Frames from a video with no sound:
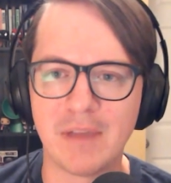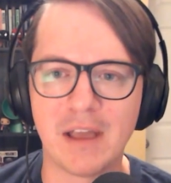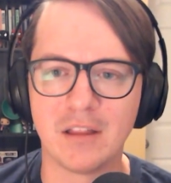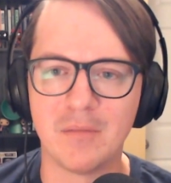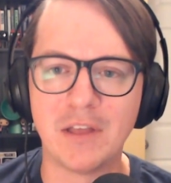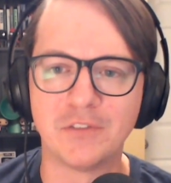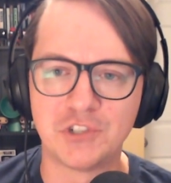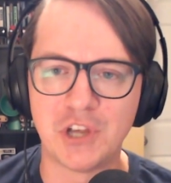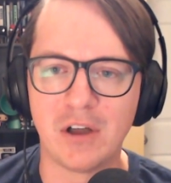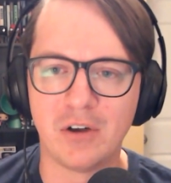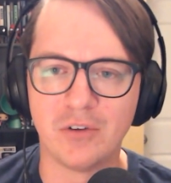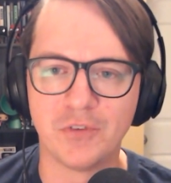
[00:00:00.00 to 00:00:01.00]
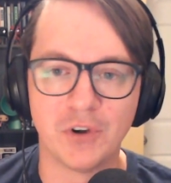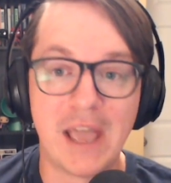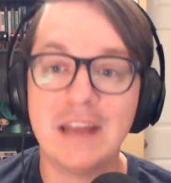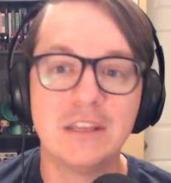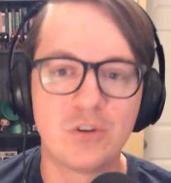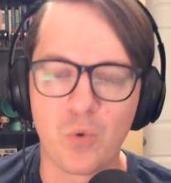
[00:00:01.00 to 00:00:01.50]
LMS shell for
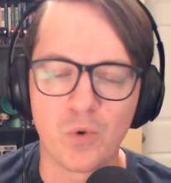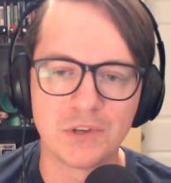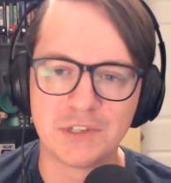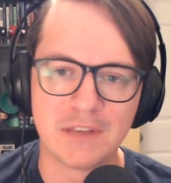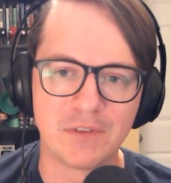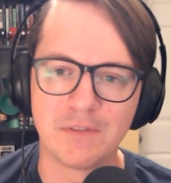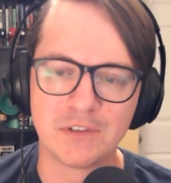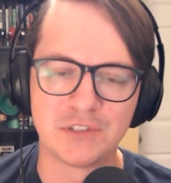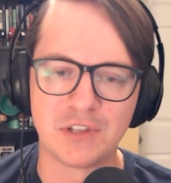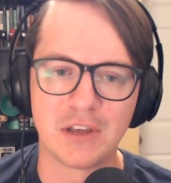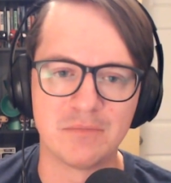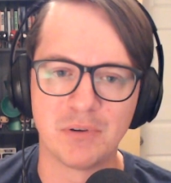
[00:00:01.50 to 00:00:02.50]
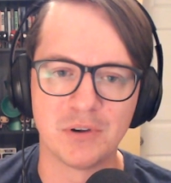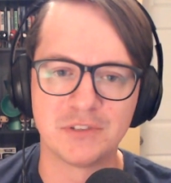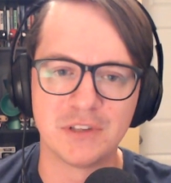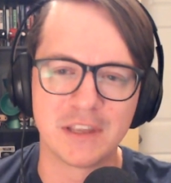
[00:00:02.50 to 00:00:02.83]
any course, even if it's taught in person.